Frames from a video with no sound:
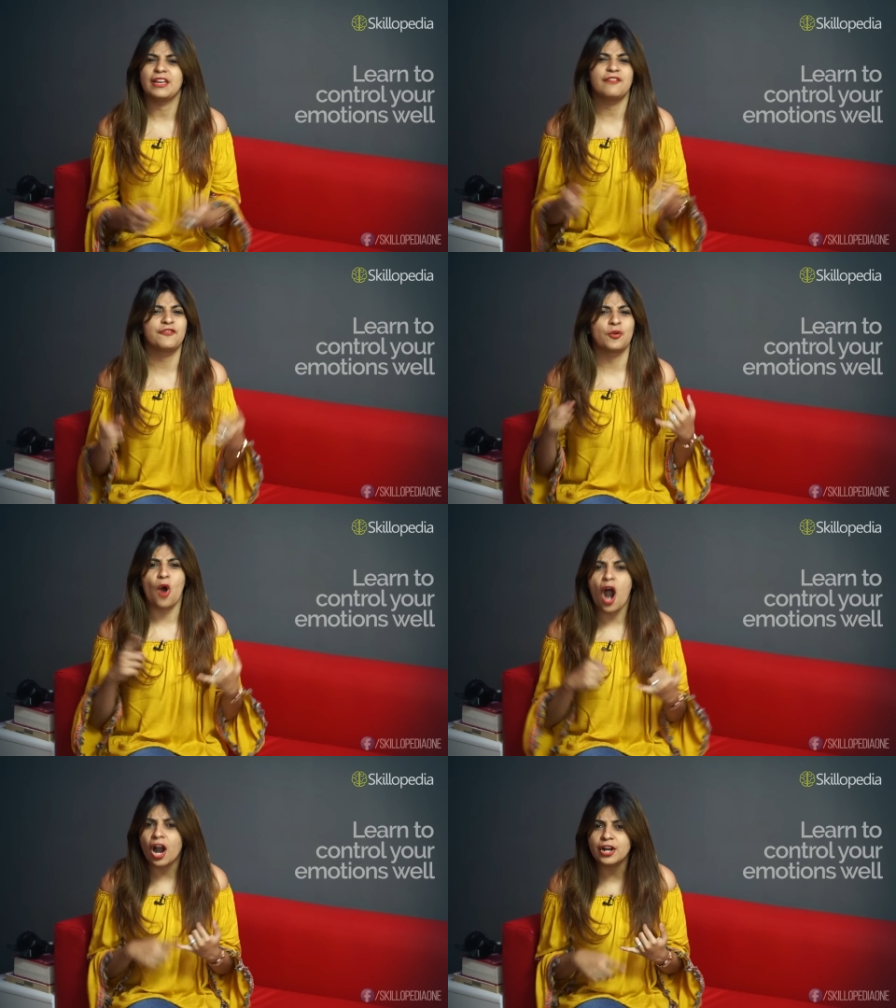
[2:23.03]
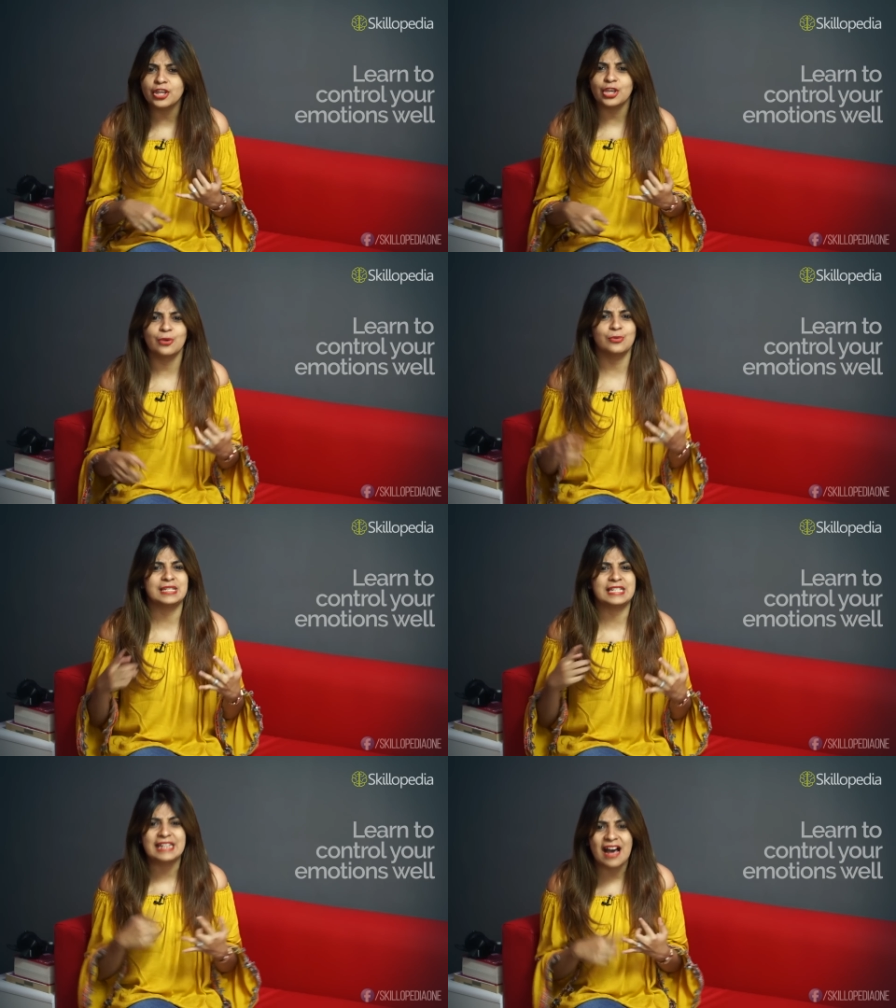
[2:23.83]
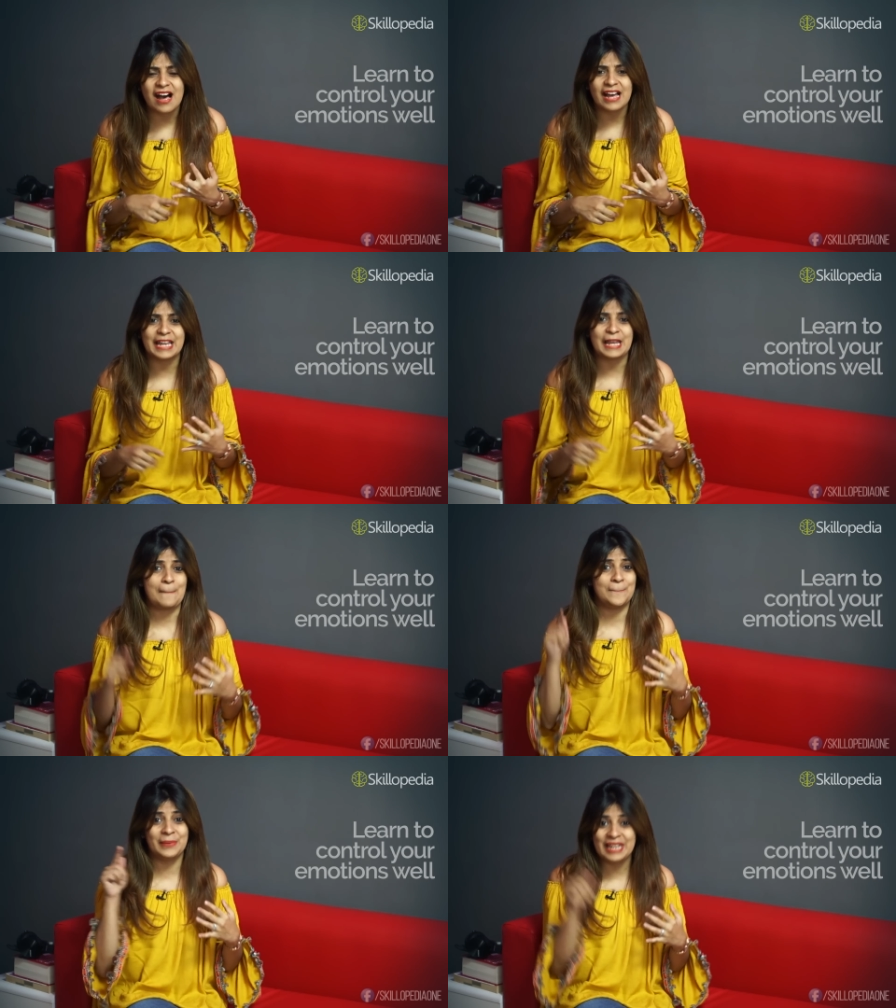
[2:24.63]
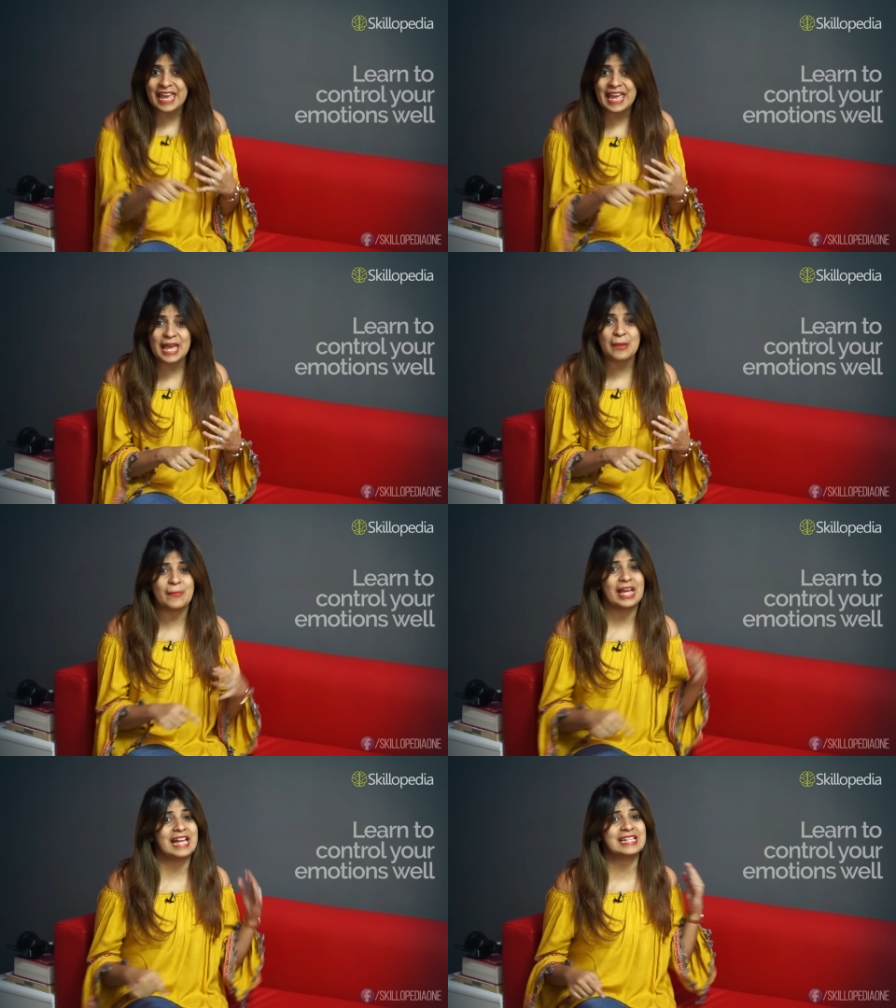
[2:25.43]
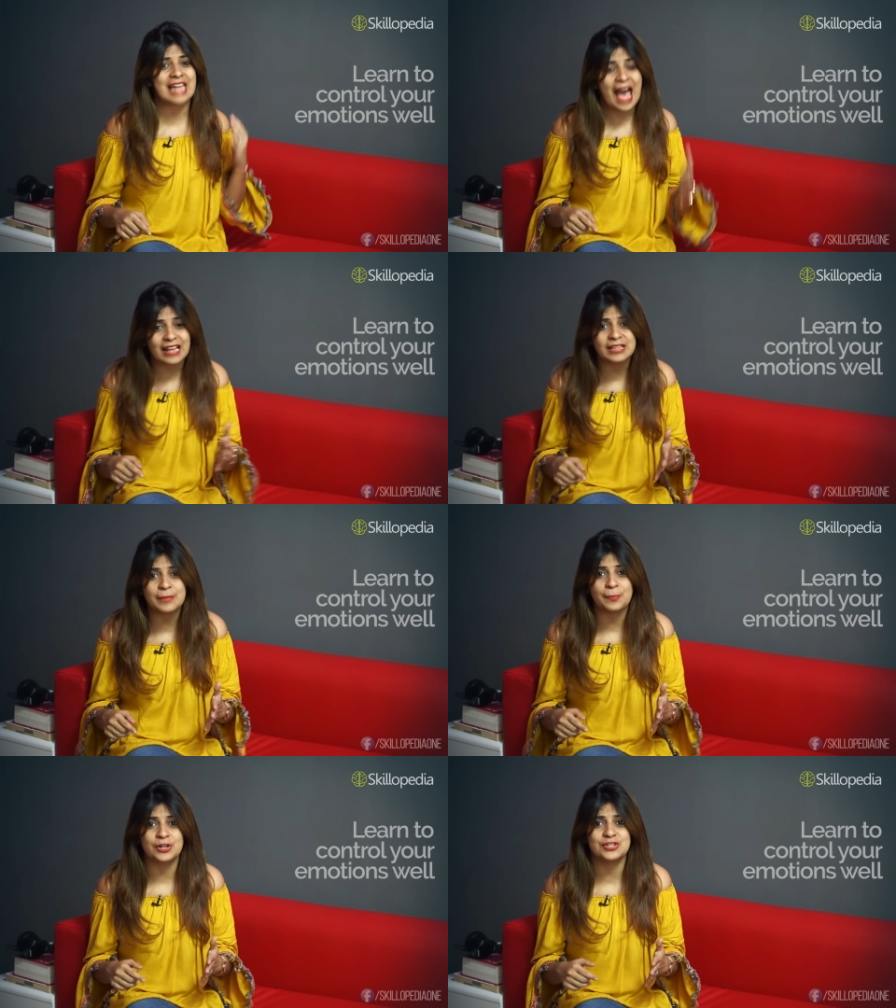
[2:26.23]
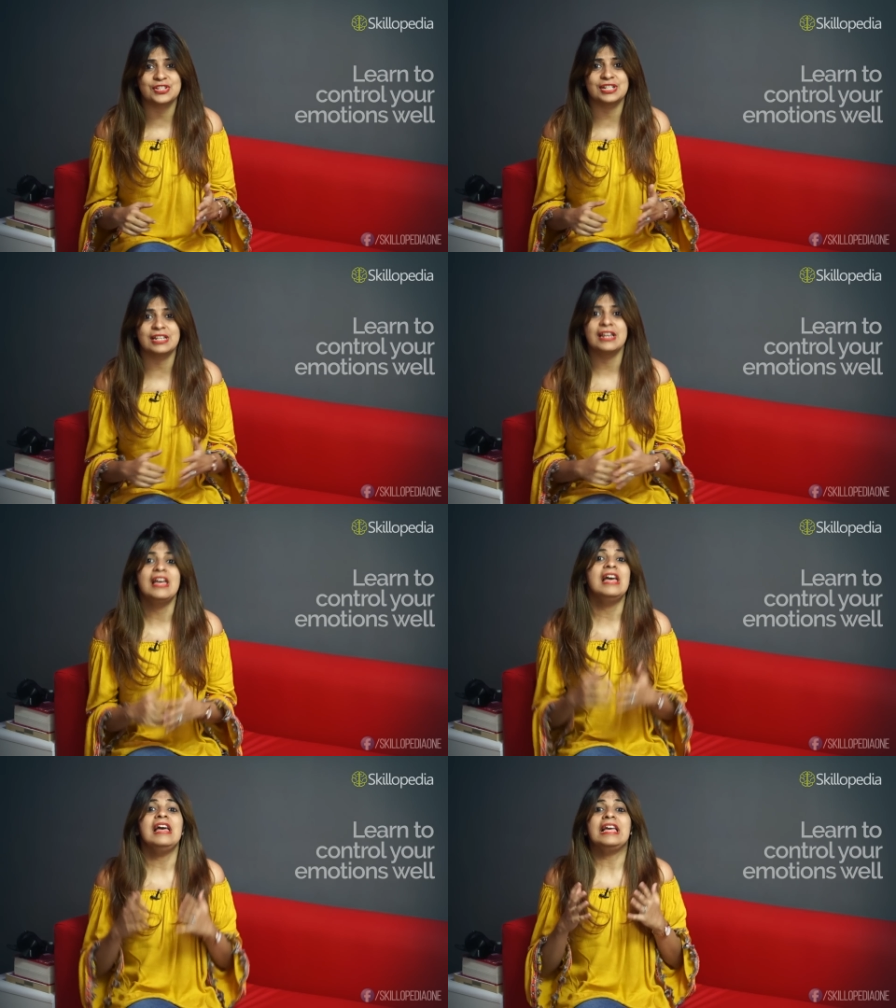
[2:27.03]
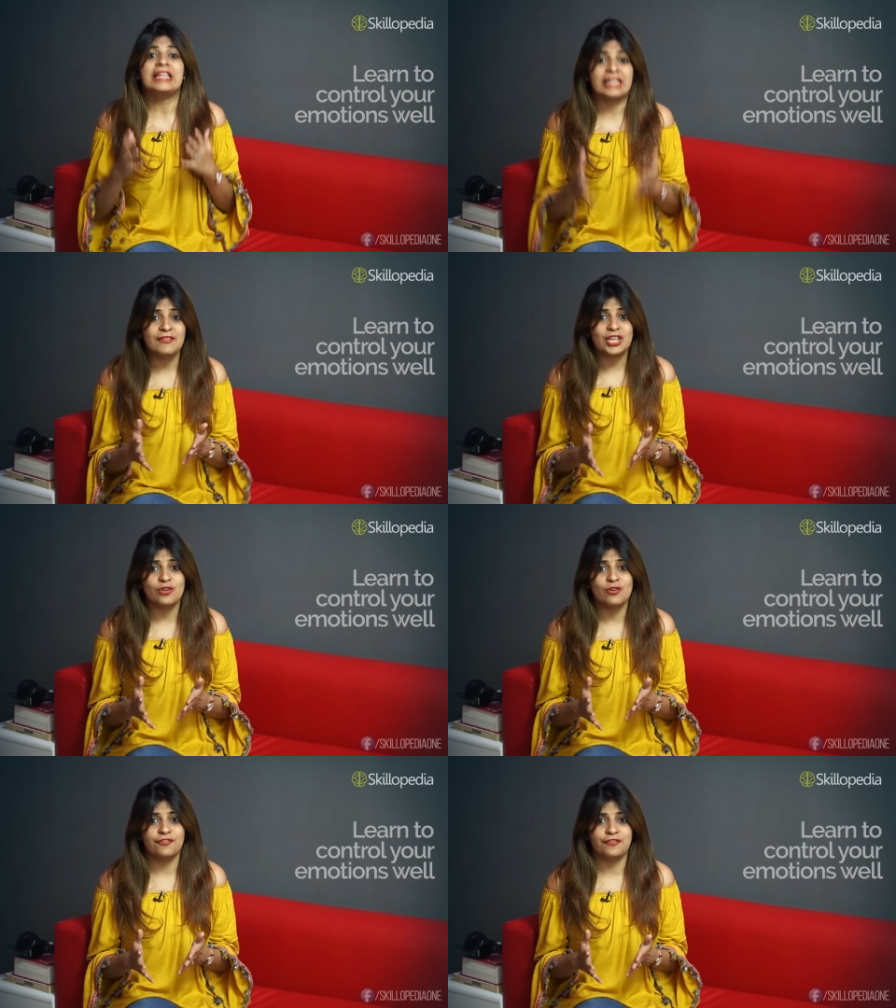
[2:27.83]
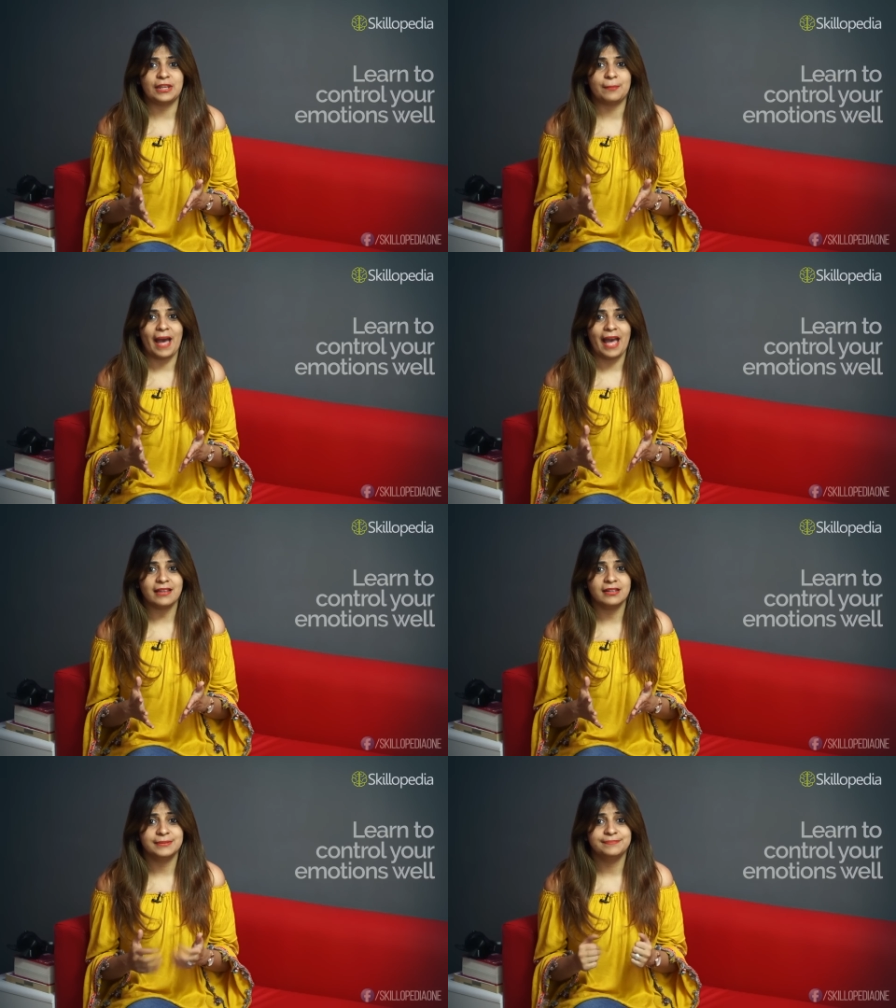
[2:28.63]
If you argue, deny, blame, attack the person giving you a feedback,